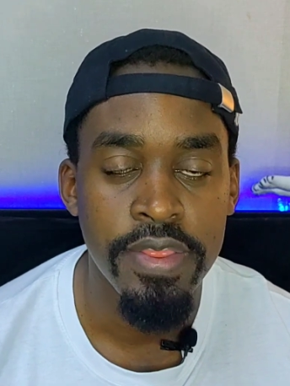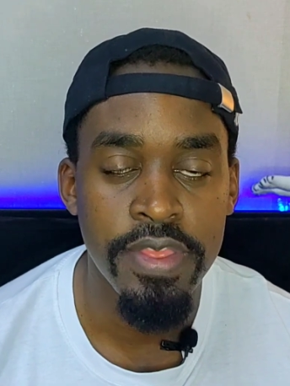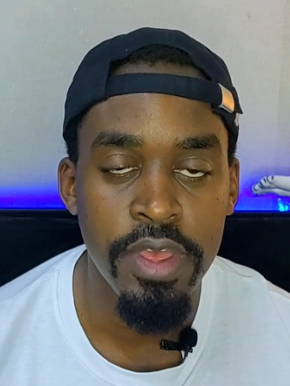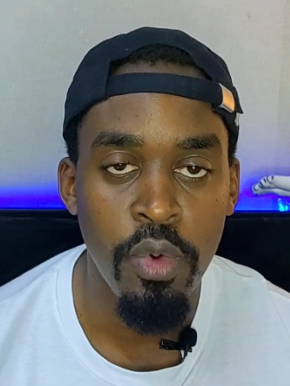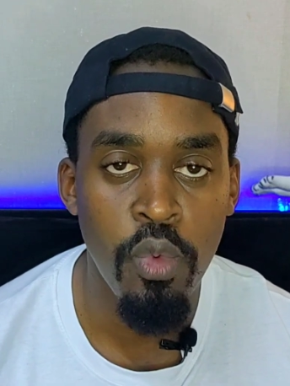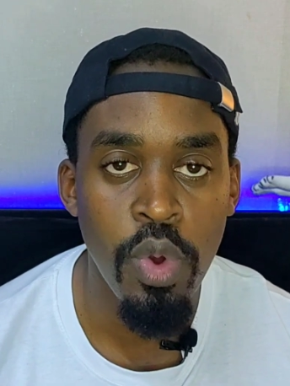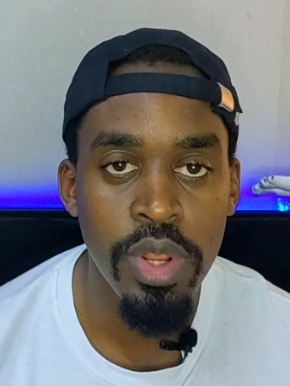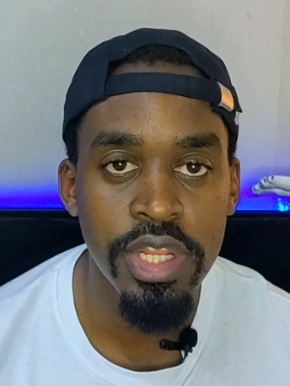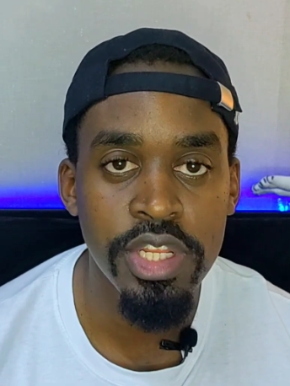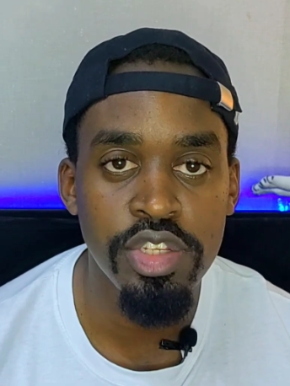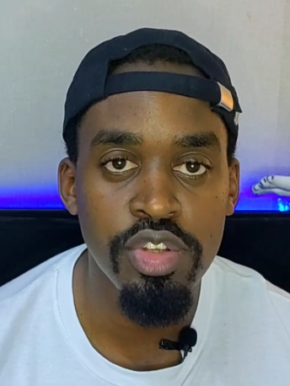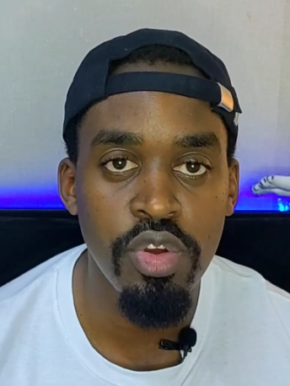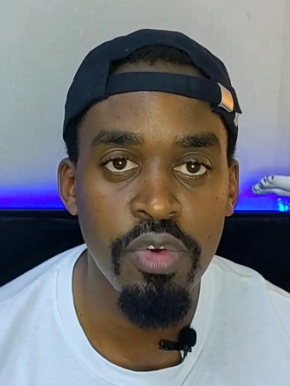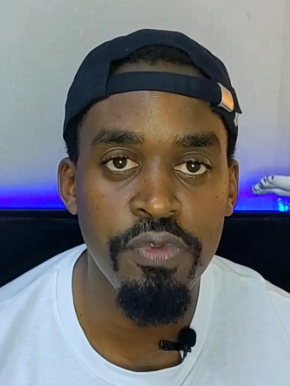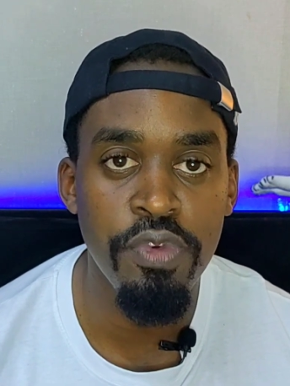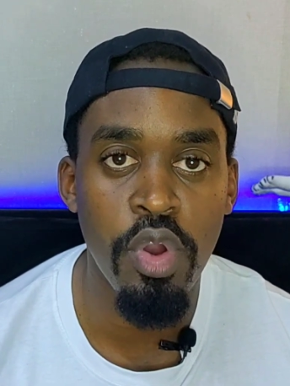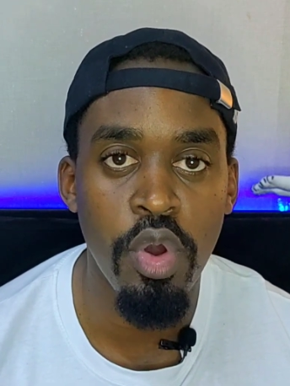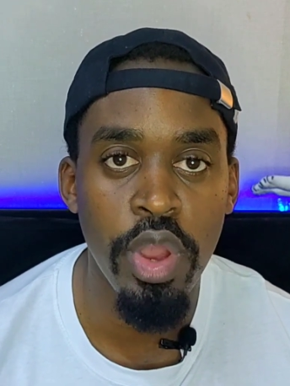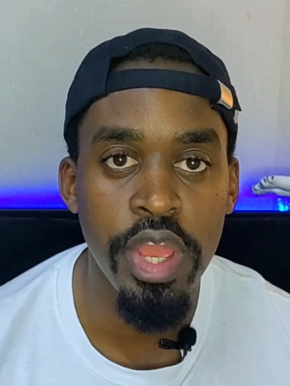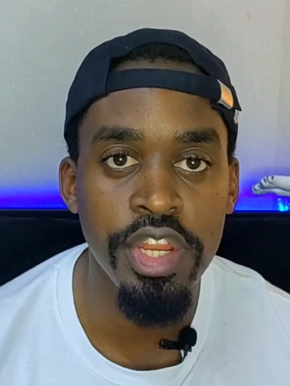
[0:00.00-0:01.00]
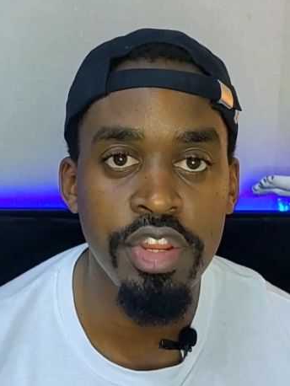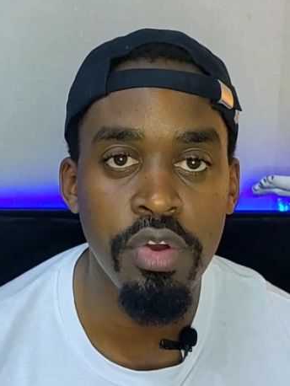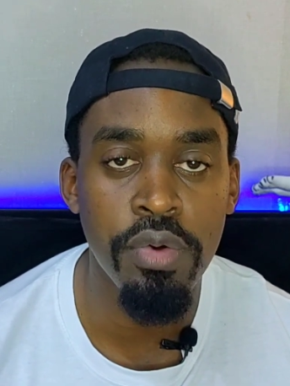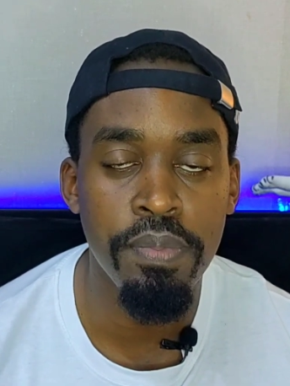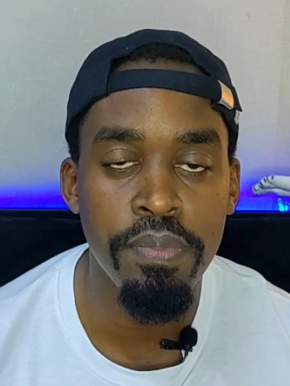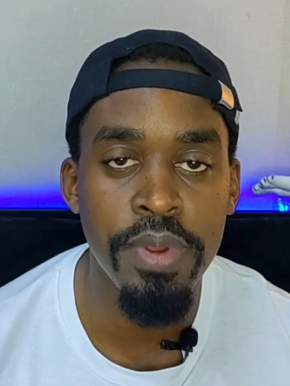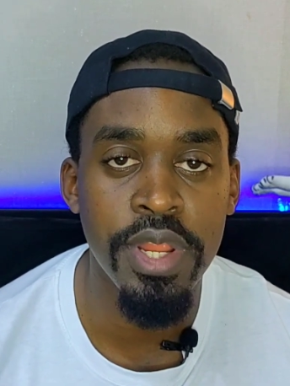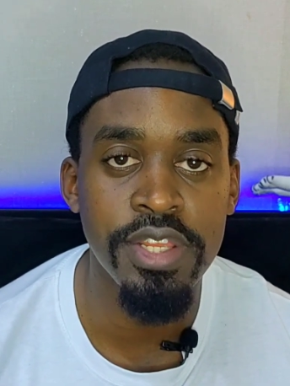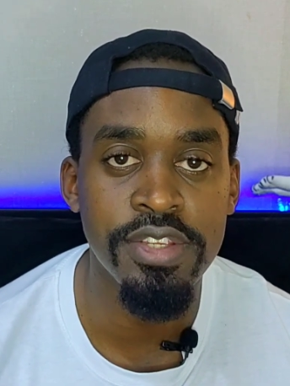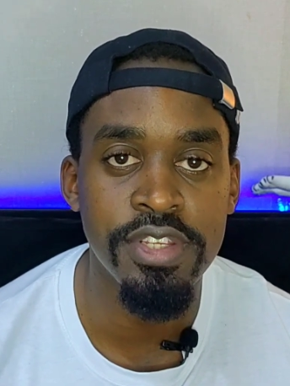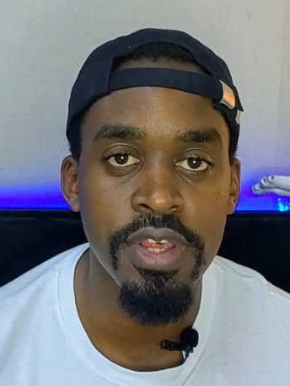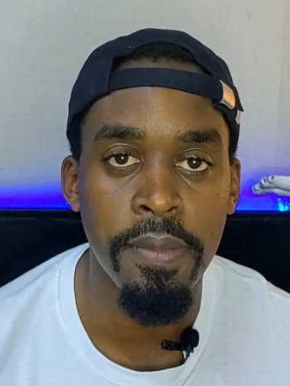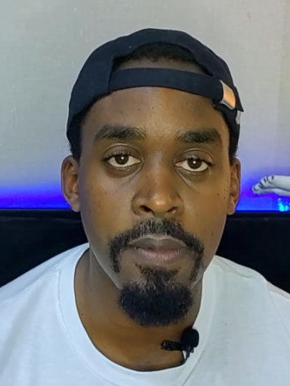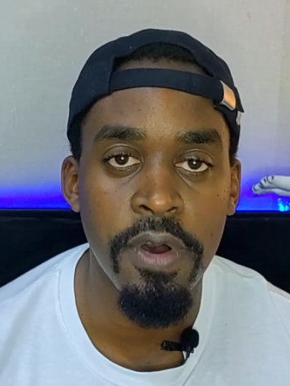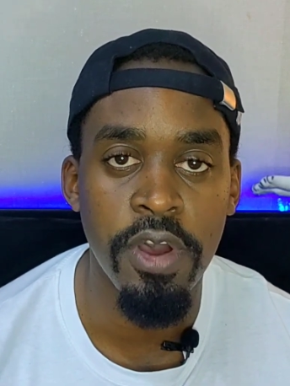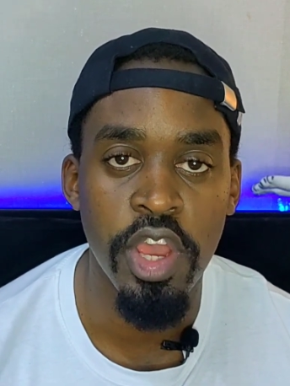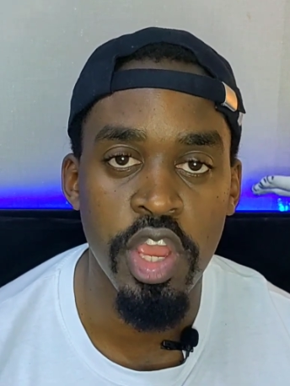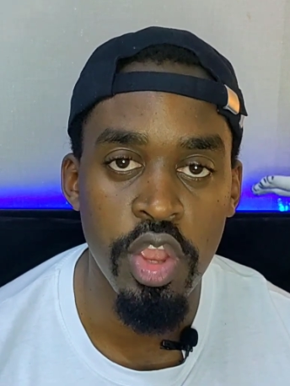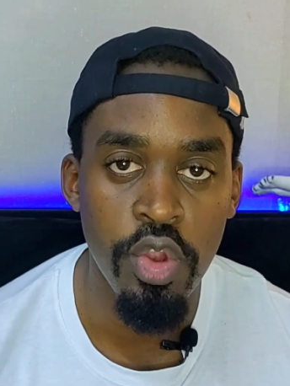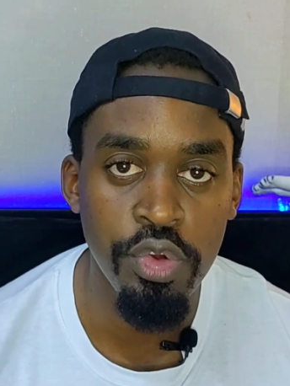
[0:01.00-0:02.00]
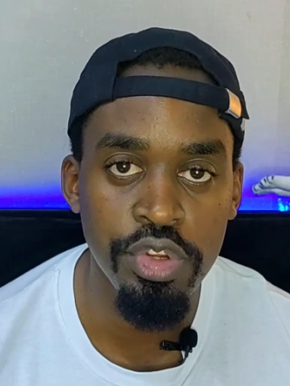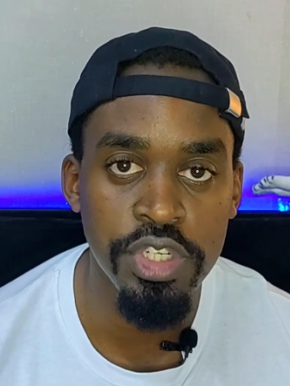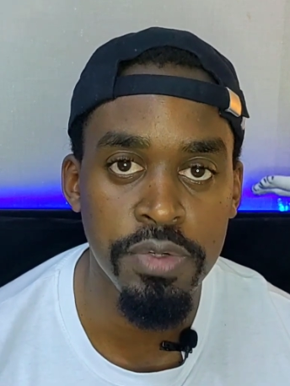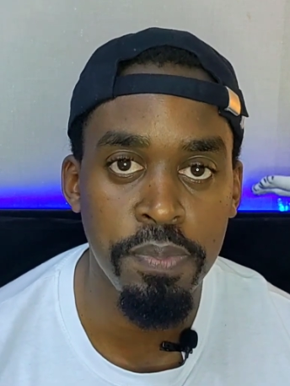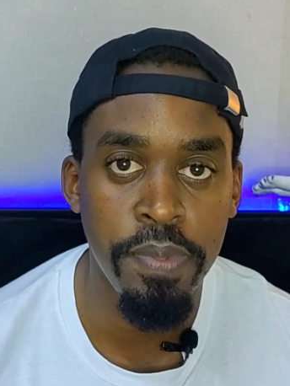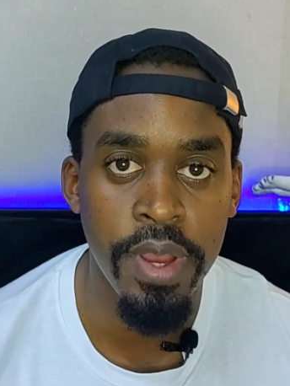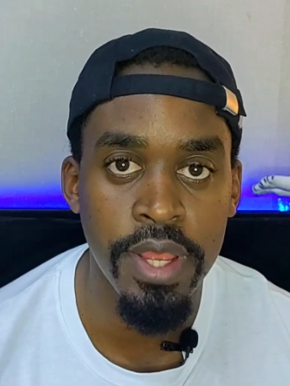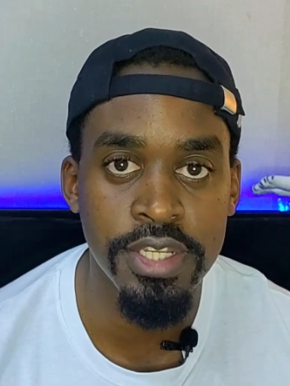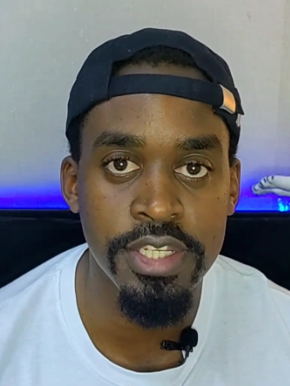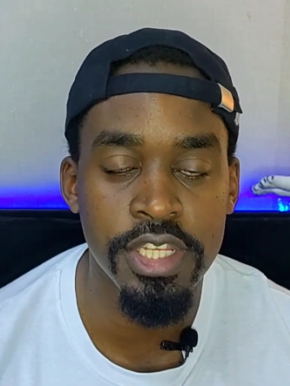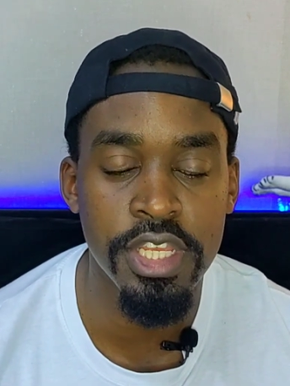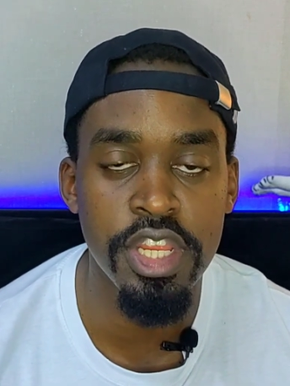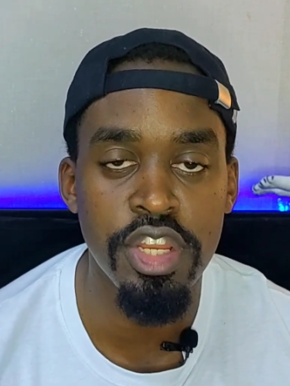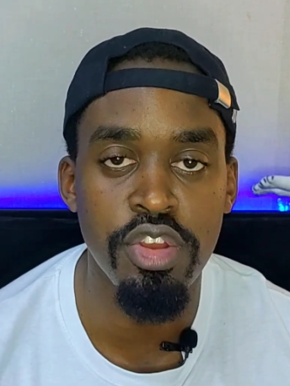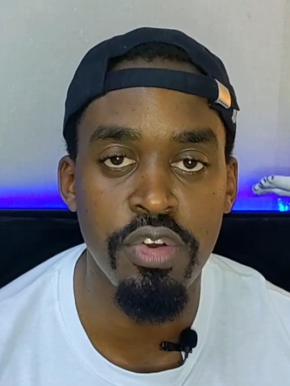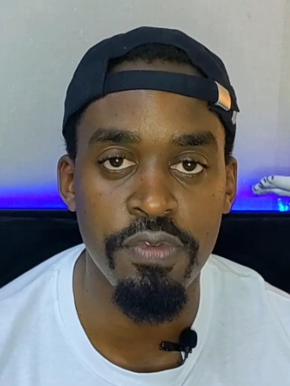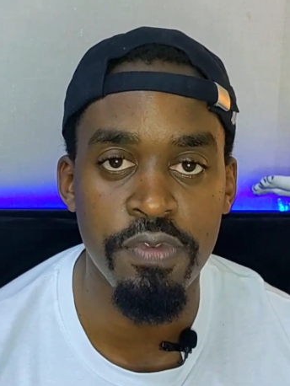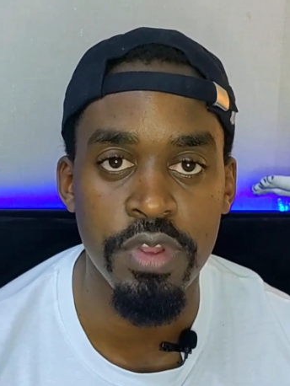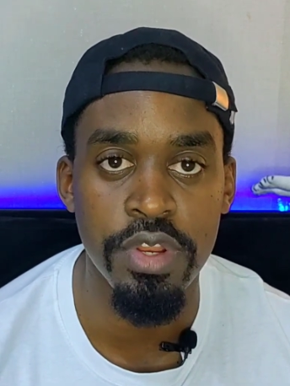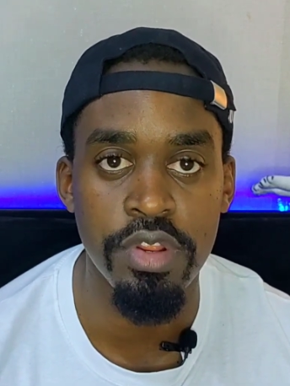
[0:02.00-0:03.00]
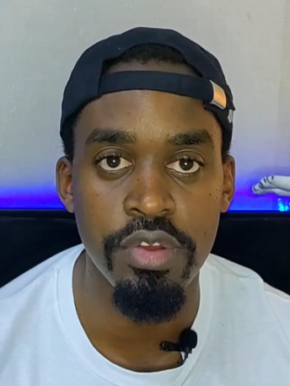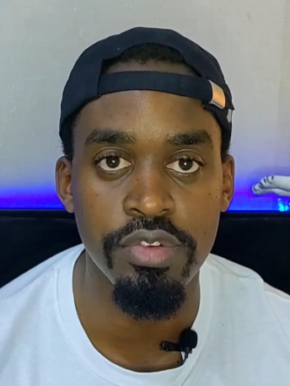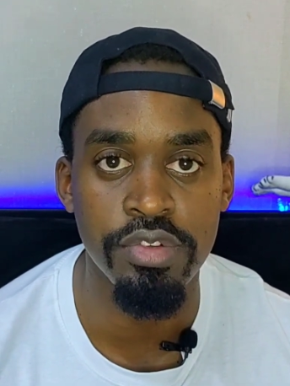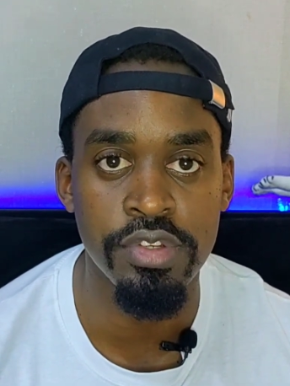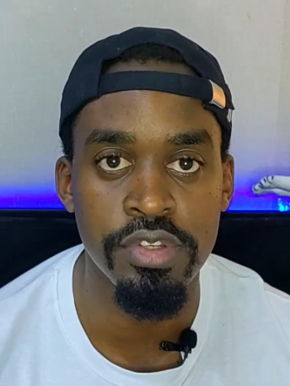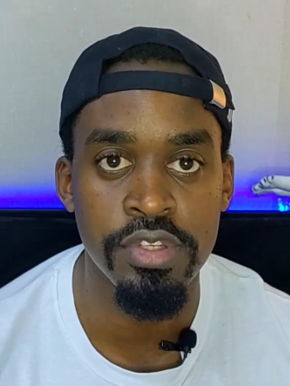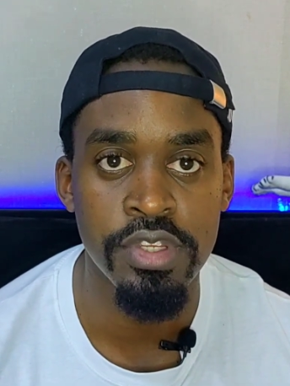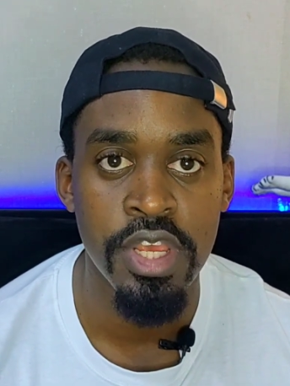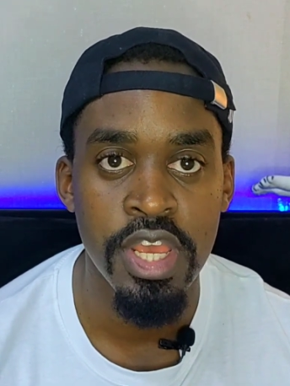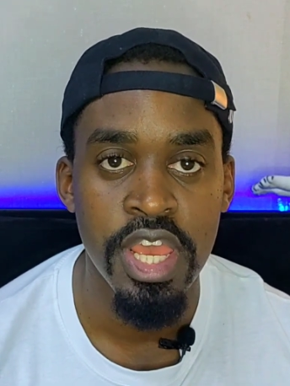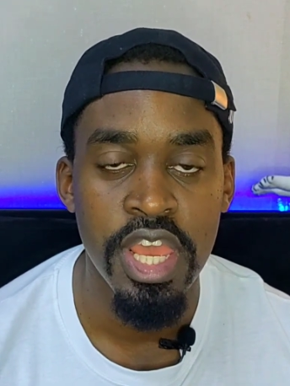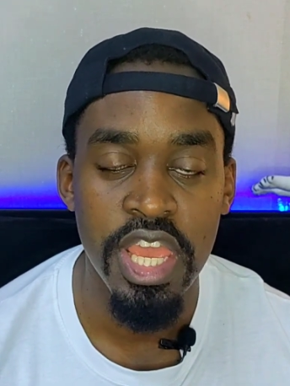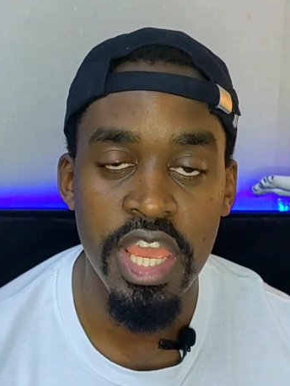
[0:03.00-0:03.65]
the quality of your audio plays a huge part in your videos.